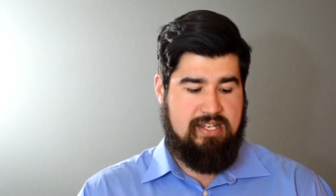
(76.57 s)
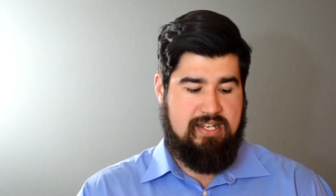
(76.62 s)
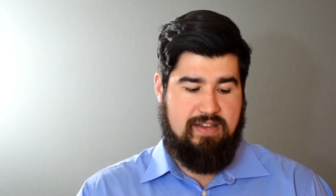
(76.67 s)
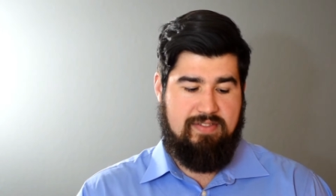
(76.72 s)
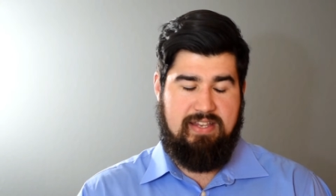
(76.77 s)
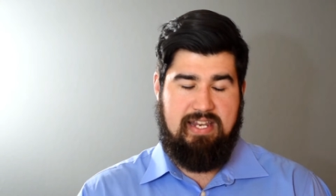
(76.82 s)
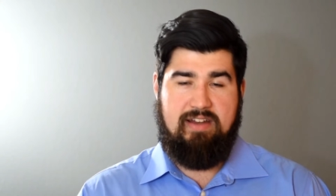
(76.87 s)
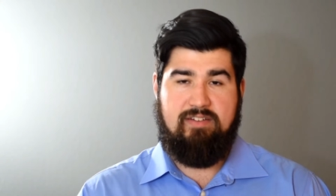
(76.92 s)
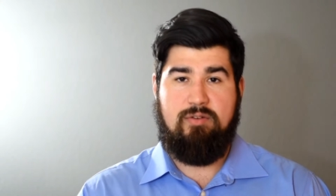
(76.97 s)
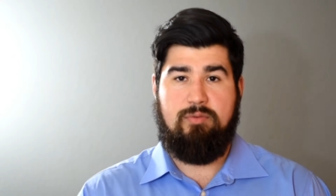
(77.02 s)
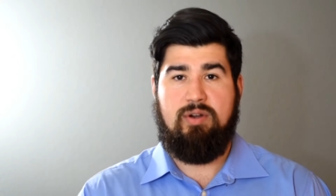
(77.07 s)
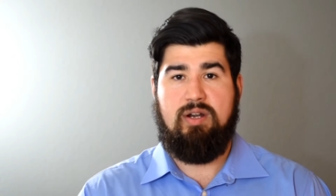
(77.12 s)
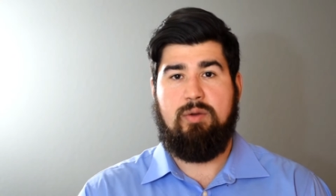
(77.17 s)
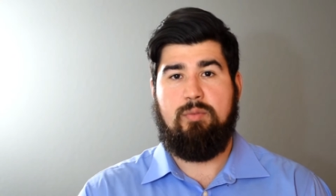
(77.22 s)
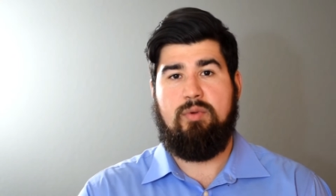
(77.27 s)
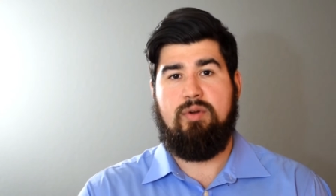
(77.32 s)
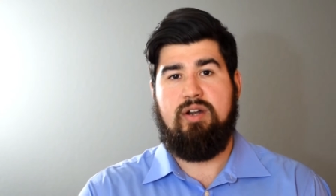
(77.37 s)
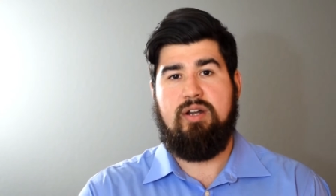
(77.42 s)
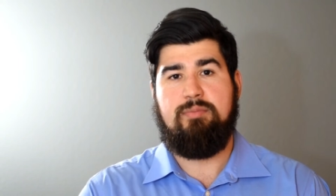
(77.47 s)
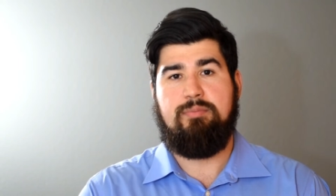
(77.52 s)
And then everybody
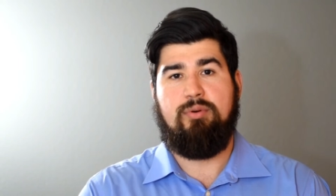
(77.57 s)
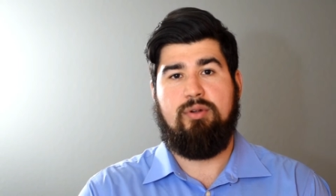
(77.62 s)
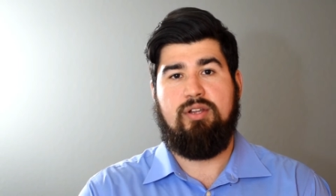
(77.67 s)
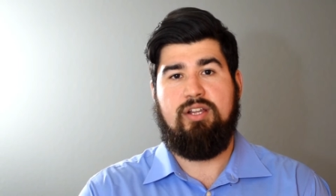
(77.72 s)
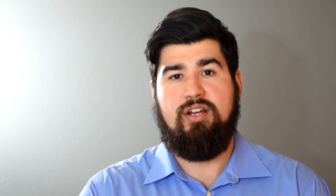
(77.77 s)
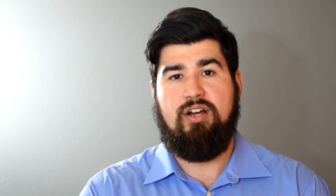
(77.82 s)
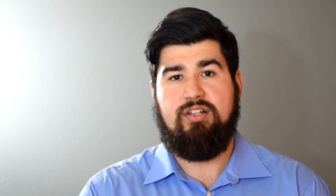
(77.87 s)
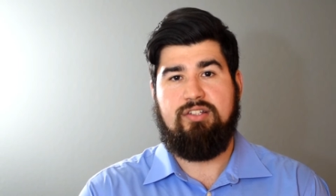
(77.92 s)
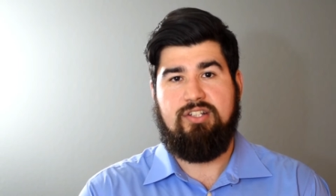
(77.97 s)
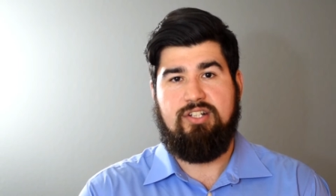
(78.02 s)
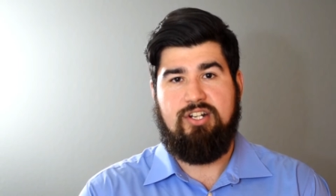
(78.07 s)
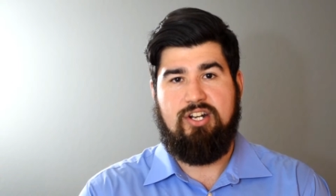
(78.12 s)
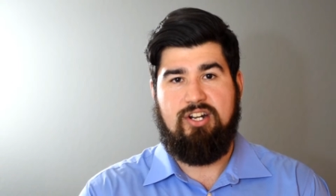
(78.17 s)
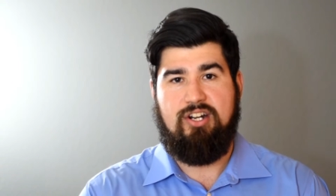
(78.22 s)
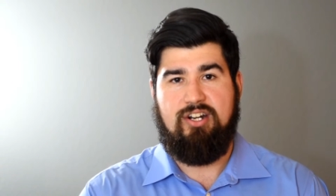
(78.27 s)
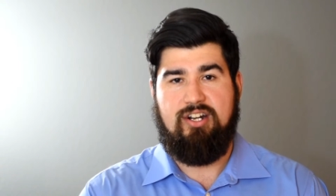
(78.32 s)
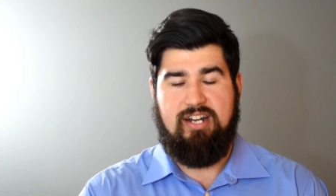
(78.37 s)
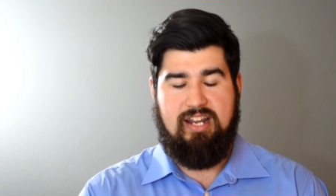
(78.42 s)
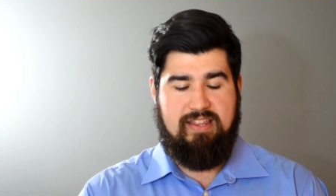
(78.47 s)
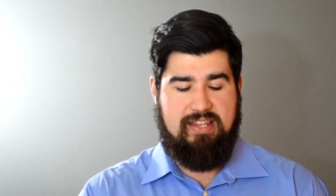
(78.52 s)
wanted to bully on the nerd.